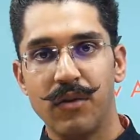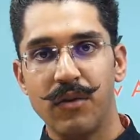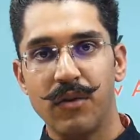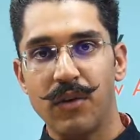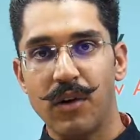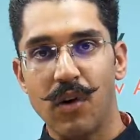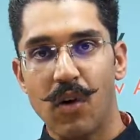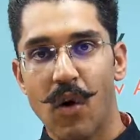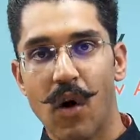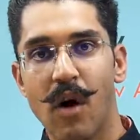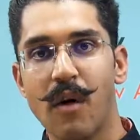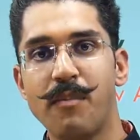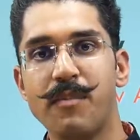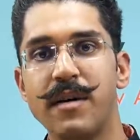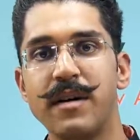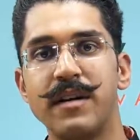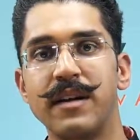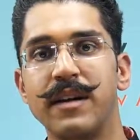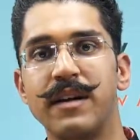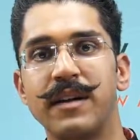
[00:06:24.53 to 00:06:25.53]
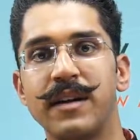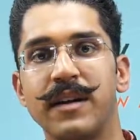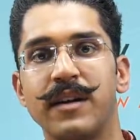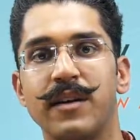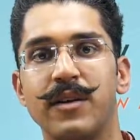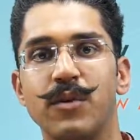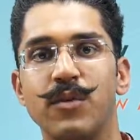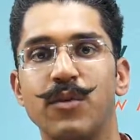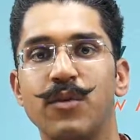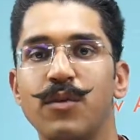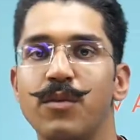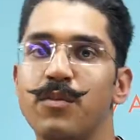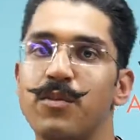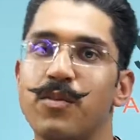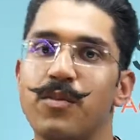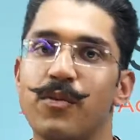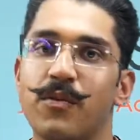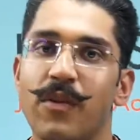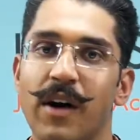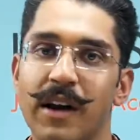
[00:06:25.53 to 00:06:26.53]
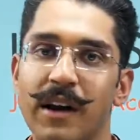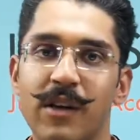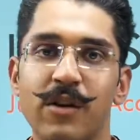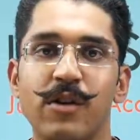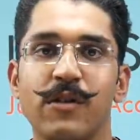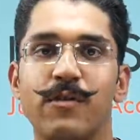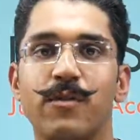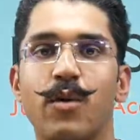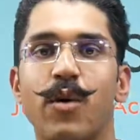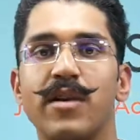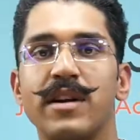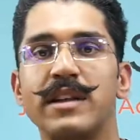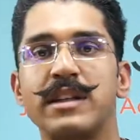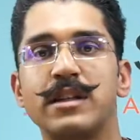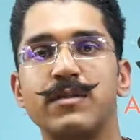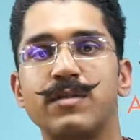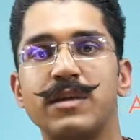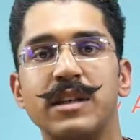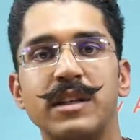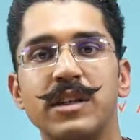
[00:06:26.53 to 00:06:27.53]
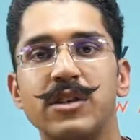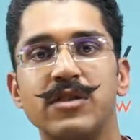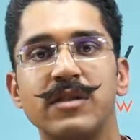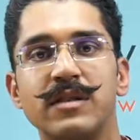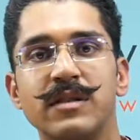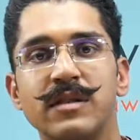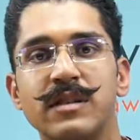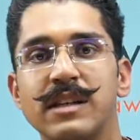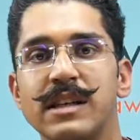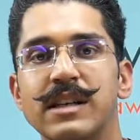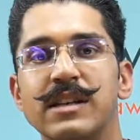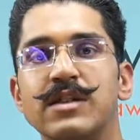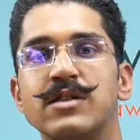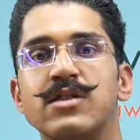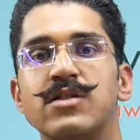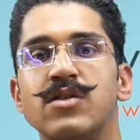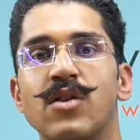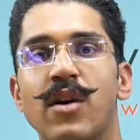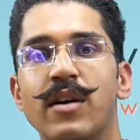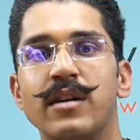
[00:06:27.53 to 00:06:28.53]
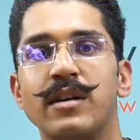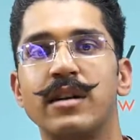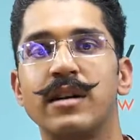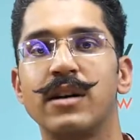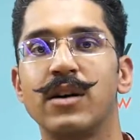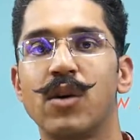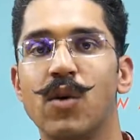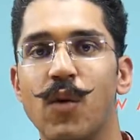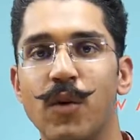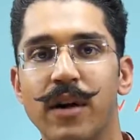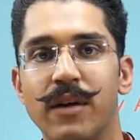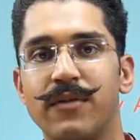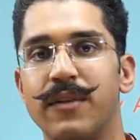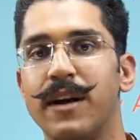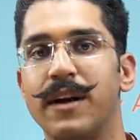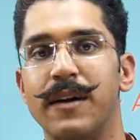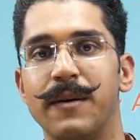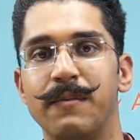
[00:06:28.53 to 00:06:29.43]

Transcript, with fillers: law pertaining to filing of protest petitions is not codified.